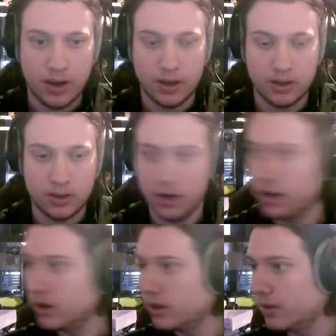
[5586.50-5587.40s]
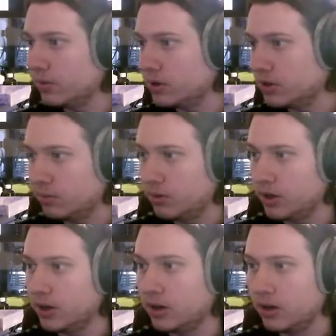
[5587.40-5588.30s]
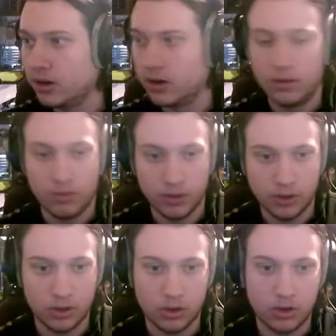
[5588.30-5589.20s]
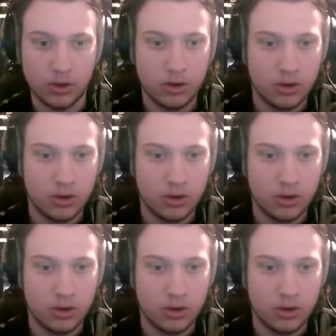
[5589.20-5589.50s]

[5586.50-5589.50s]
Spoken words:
is in here, then we simply return.